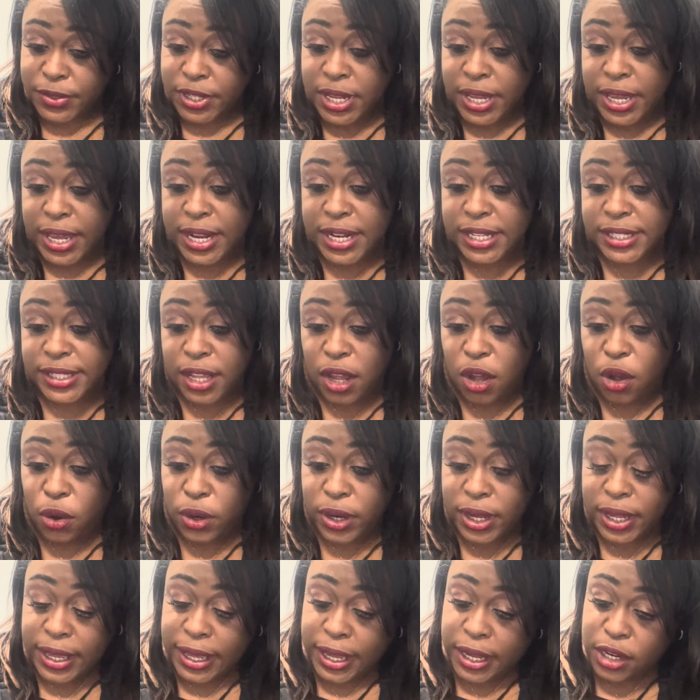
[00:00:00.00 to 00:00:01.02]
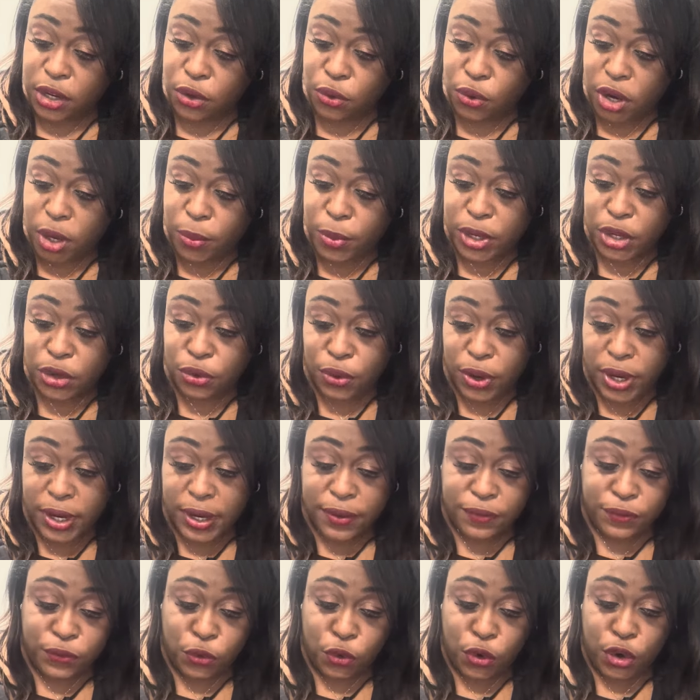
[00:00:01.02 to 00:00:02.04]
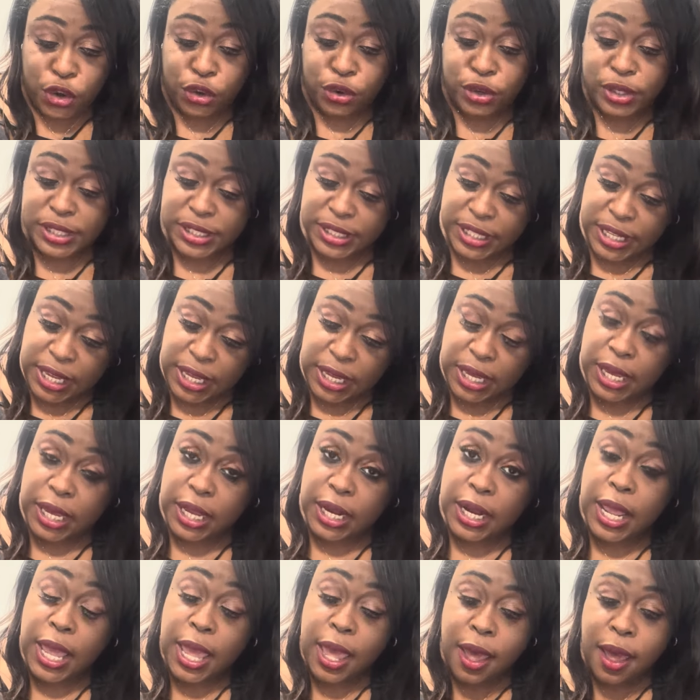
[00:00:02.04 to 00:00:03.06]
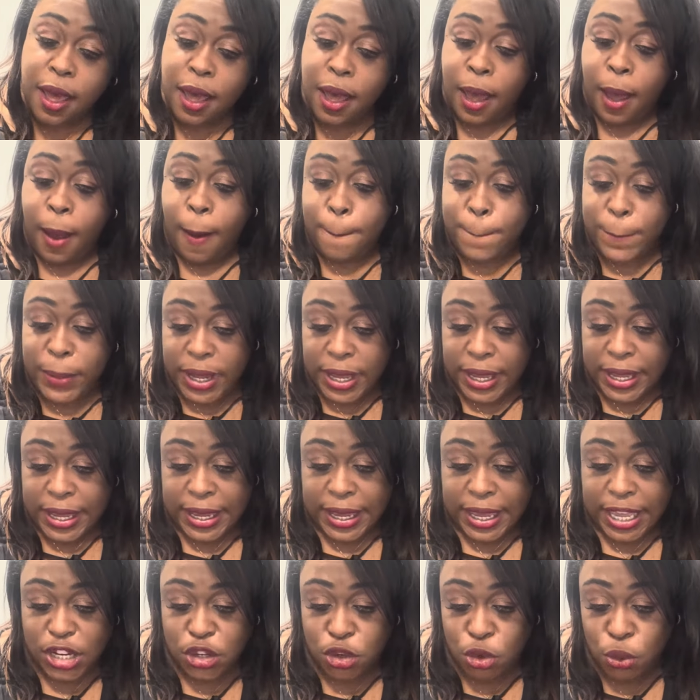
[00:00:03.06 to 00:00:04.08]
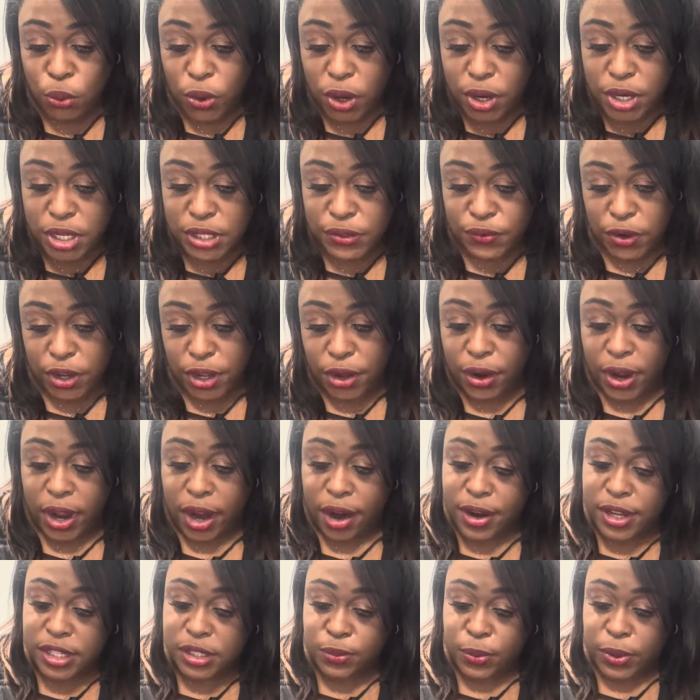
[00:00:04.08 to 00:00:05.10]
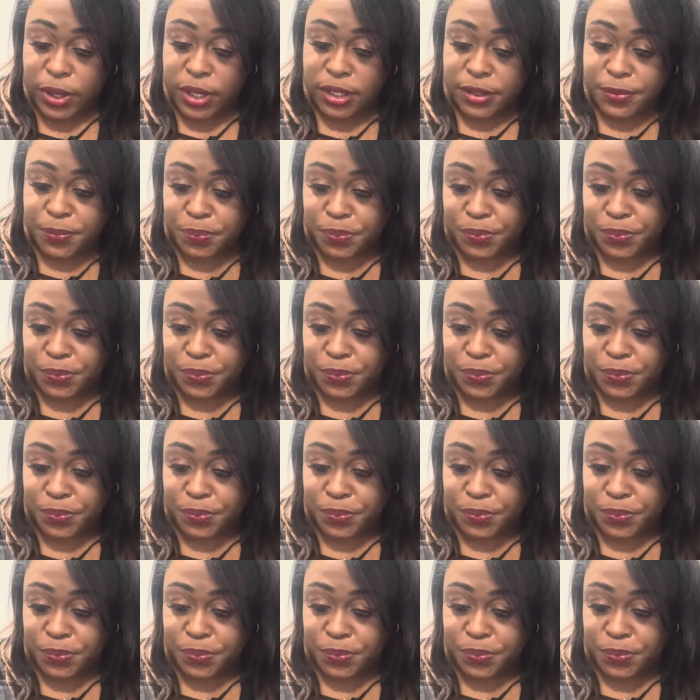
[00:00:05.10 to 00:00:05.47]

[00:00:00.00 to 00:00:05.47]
It is not only an incredible ingredient for your skin, but it can do wonders for your hair as well,